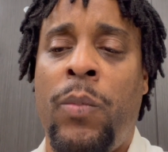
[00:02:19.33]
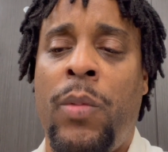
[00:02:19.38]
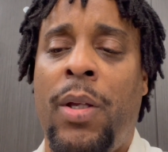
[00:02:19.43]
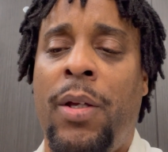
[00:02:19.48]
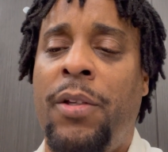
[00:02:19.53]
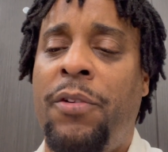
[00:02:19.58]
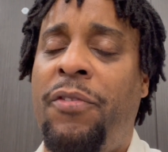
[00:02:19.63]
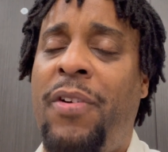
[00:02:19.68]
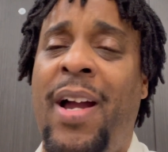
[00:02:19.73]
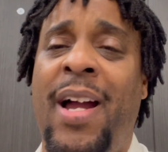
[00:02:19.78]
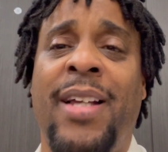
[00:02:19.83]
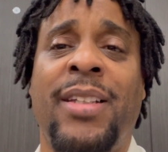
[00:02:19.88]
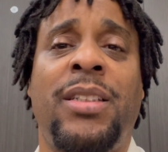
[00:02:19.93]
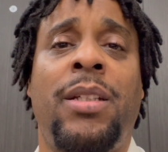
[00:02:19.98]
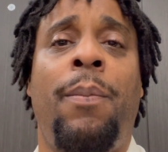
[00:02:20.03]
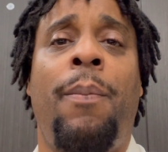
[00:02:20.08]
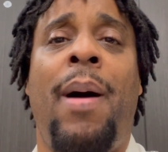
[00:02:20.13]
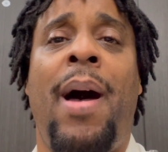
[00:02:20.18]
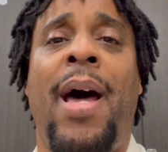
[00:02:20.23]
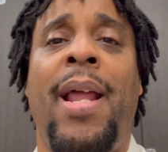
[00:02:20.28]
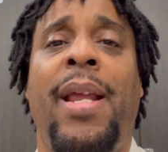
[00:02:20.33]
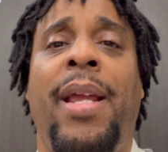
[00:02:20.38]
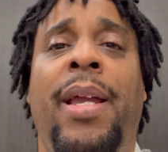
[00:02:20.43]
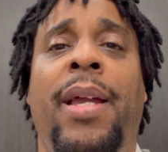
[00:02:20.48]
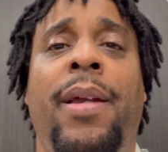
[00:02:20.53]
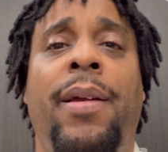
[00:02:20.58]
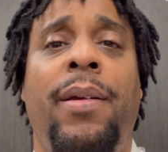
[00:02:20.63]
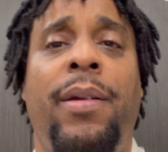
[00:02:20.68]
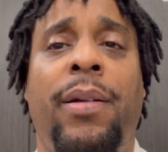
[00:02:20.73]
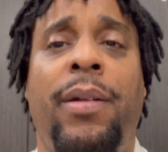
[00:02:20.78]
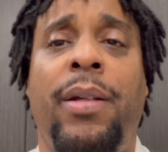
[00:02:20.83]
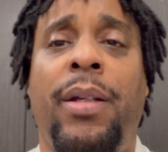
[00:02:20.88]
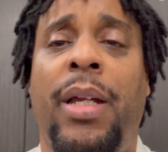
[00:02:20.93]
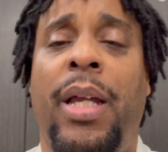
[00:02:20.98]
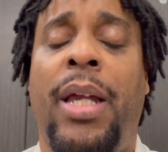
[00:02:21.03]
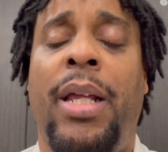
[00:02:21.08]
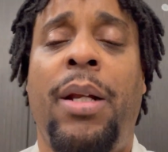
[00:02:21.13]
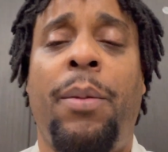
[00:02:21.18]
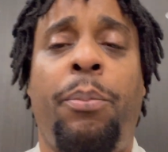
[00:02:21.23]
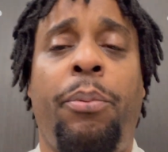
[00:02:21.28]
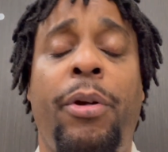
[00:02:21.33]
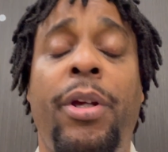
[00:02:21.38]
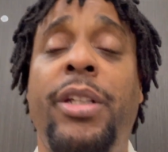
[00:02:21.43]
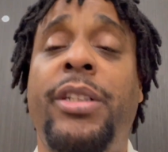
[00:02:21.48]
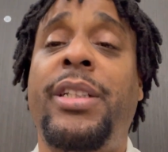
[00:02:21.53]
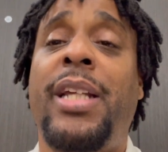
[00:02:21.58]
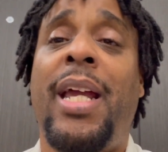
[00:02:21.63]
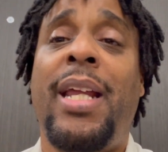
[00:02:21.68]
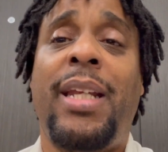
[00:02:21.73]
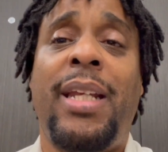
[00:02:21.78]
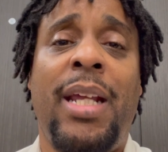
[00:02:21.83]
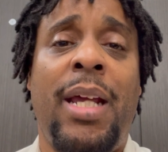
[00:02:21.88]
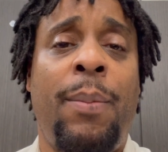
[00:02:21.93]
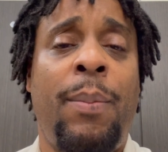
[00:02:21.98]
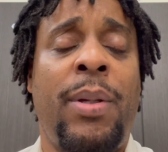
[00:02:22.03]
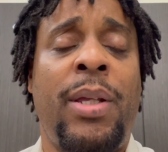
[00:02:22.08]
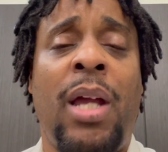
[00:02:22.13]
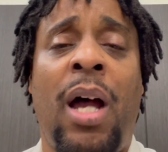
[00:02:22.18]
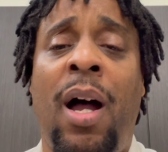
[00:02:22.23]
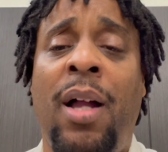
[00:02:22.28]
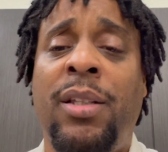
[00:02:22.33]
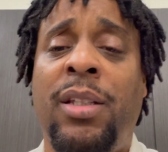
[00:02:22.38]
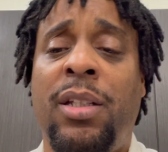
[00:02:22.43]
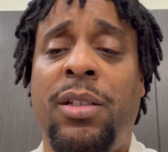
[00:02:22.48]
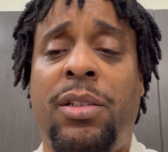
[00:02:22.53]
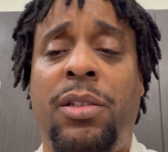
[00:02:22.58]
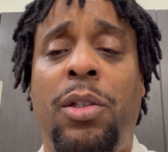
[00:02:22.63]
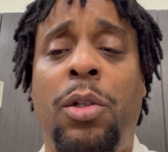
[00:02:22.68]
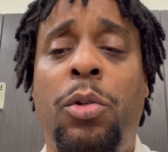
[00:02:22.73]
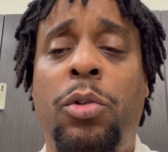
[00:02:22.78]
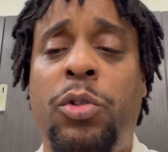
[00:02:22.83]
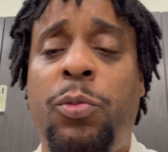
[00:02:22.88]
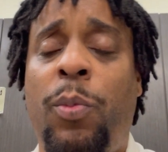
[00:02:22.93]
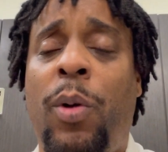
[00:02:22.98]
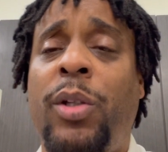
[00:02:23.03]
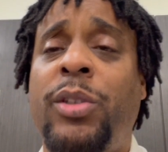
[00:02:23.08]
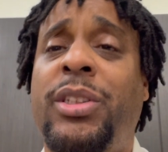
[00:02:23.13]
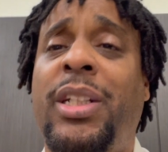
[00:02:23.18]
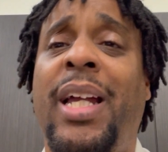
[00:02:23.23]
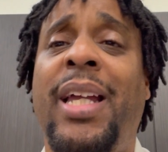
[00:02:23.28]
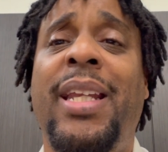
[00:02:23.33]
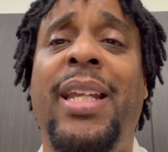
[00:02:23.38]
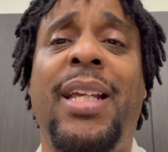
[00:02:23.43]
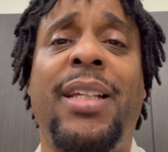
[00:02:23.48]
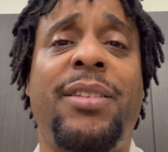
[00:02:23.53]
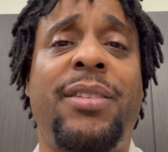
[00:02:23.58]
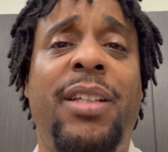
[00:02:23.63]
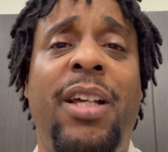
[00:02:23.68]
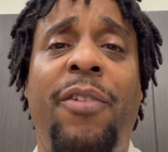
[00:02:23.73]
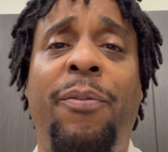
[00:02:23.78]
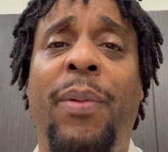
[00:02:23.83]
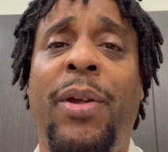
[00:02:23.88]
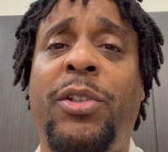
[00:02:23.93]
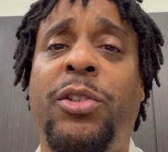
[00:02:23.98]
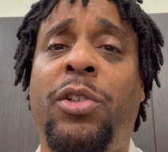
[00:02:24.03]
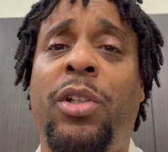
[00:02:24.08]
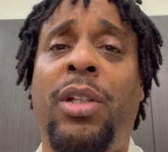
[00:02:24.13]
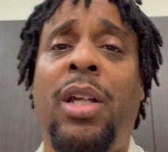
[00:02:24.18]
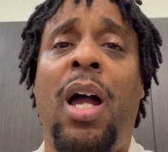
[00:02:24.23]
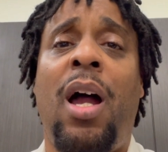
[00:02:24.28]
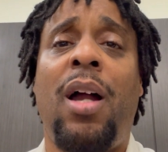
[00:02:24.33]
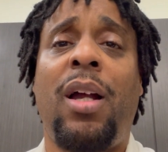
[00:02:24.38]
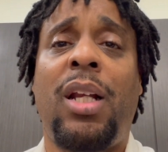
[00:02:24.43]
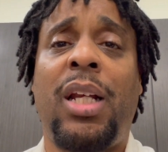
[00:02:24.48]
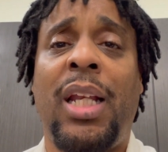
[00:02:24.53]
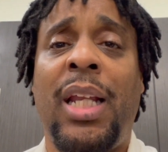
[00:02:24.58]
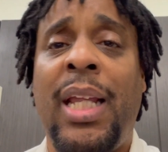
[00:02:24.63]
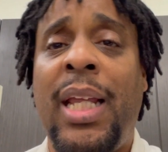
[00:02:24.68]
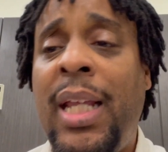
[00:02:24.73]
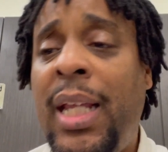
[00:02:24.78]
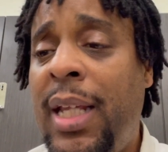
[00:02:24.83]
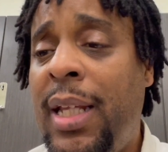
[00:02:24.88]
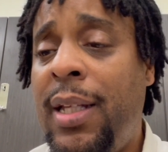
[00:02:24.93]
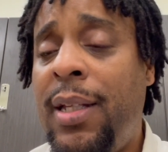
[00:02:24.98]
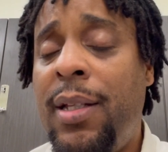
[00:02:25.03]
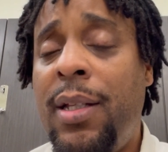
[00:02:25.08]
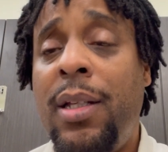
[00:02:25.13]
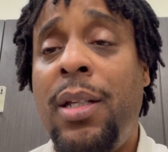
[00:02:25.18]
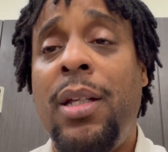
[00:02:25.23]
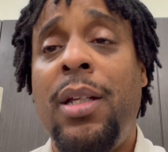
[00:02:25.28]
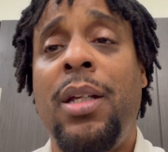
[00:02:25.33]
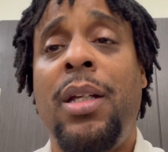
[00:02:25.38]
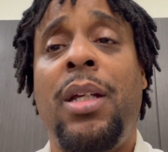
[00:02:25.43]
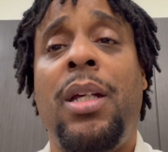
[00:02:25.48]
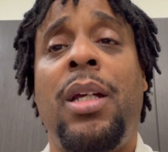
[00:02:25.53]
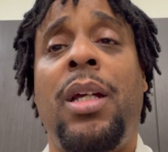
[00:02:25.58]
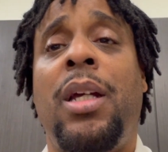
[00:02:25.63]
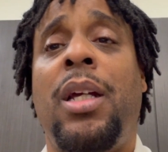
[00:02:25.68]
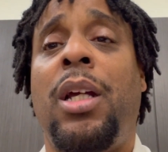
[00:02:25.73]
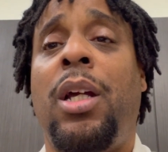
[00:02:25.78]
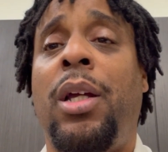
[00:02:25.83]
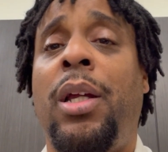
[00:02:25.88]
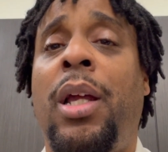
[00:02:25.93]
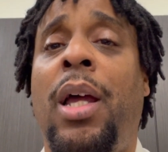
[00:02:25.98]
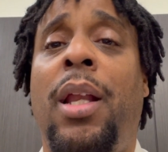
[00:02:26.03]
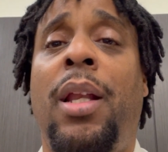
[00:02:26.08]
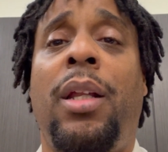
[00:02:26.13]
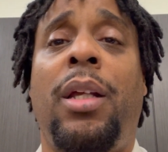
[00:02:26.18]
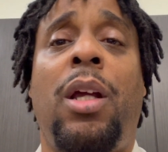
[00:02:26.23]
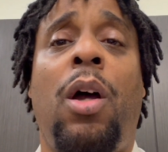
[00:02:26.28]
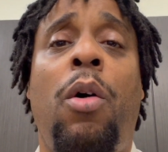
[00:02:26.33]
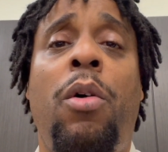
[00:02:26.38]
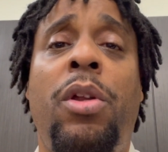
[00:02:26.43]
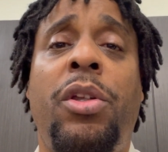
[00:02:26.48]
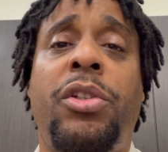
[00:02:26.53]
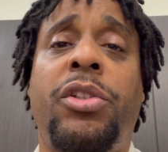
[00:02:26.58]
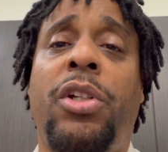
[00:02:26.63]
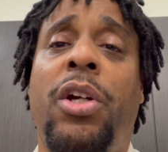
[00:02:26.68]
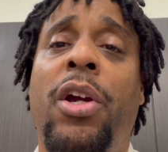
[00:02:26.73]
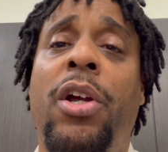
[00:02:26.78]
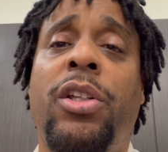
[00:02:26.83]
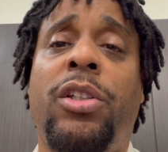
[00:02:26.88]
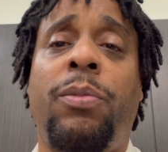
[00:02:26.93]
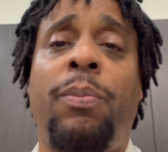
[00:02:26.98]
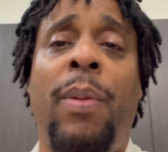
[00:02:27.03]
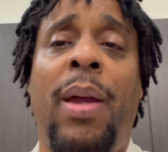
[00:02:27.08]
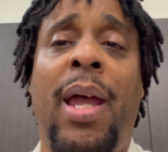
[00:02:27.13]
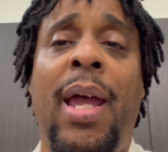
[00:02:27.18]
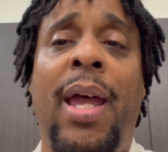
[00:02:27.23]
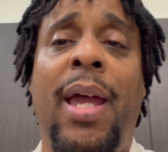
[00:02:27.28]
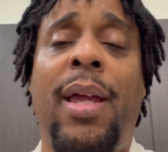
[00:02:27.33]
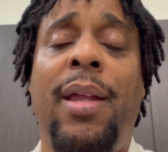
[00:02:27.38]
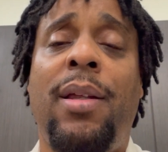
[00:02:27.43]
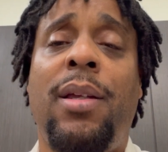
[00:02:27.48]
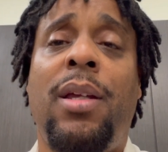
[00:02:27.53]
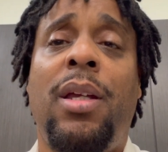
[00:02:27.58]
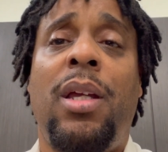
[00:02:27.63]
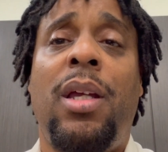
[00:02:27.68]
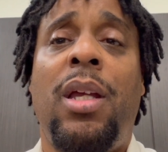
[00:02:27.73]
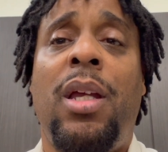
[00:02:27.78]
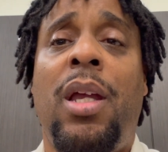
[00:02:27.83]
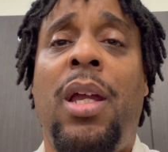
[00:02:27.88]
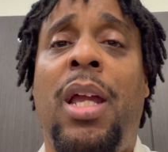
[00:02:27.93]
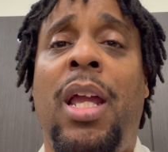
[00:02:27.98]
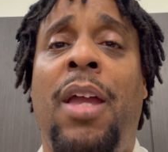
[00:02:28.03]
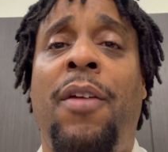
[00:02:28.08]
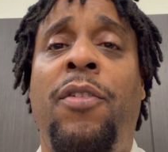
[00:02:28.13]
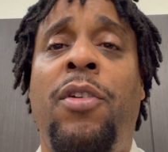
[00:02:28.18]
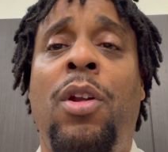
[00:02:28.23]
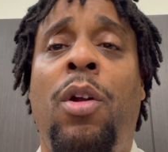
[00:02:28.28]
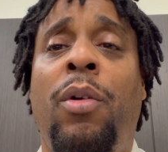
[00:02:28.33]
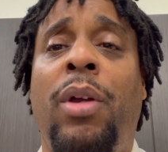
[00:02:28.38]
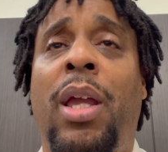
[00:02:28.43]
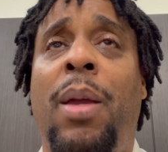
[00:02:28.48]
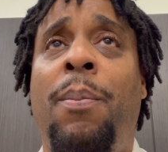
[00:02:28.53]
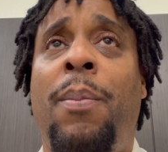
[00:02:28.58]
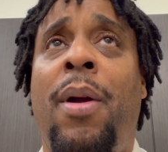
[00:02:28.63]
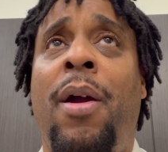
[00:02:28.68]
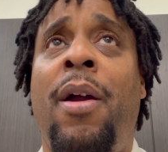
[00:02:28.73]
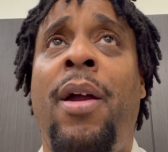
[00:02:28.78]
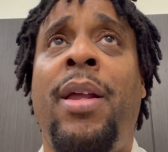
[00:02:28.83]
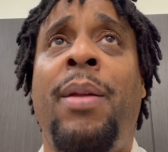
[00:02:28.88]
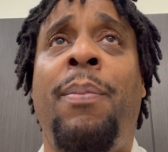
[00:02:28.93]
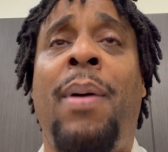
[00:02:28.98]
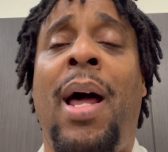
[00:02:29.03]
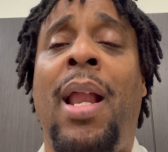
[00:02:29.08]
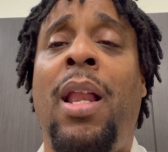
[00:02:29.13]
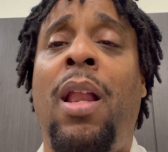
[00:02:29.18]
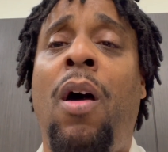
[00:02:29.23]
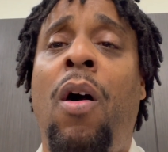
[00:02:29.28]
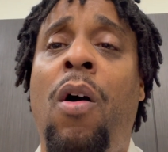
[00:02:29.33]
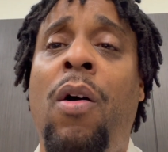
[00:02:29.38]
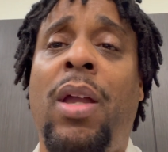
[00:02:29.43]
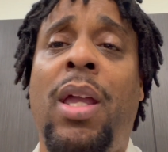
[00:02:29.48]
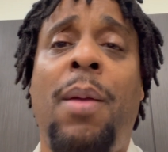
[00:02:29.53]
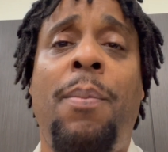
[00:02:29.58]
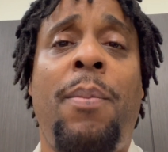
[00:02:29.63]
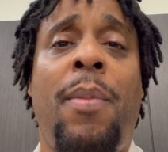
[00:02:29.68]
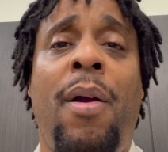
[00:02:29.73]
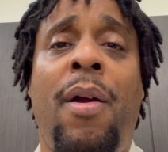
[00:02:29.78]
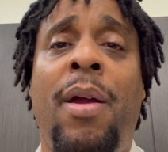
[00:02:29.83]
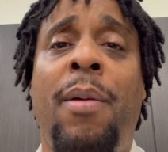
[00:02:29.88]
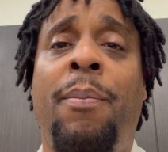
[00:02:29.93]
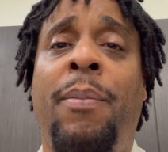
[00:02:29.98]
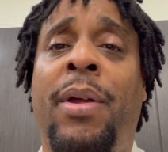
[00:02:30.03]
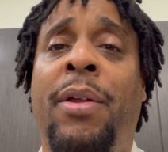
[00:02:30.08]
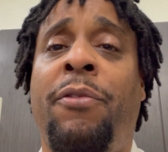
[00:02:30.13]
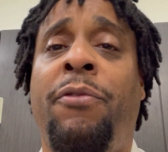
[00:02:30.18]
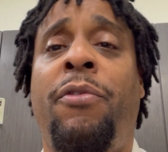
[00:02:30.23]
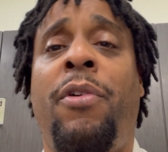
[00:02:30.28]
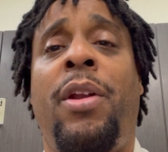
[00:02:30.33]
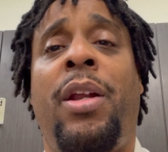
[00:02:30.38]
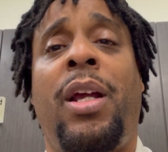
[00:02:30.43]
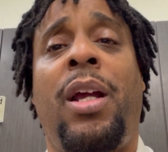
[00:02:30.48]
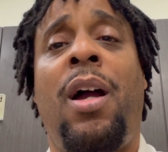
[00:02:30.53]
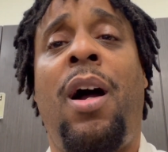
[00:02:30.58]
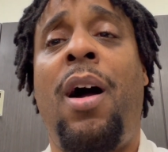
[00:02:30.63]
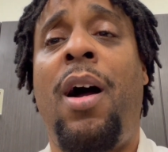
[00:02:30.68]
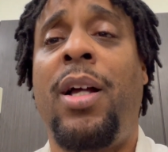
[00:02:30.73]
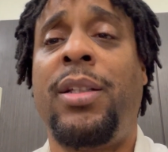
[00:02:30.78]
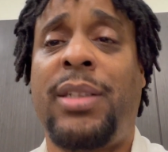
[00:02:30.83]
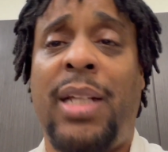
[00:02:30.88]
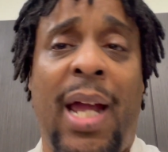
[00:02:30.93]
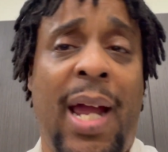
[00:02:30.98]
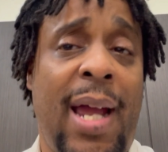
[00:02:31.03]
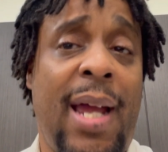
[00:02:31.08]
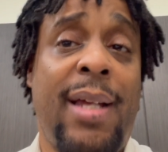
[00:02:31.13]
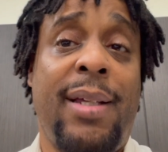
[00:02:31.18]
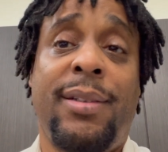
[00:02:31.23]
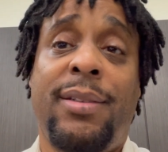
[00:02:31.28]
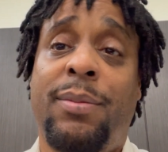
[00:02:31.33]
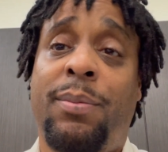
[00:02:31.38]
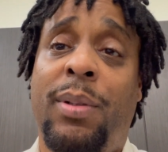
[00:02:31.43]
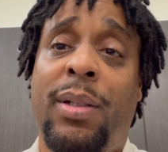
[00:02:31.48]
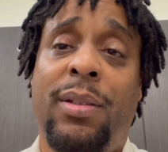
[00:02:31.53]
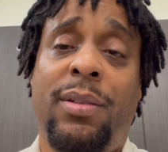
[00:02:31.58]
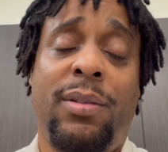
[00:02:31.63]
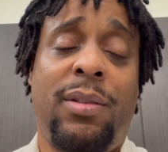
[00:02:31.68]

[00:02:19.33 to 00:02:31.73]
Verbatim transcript: You find somebody and appreciate them and y'all just do spontaneous stuff. Make sure y'all clean you gotta go to church, man. If you don't get married by law, get married in front of God's eyes. But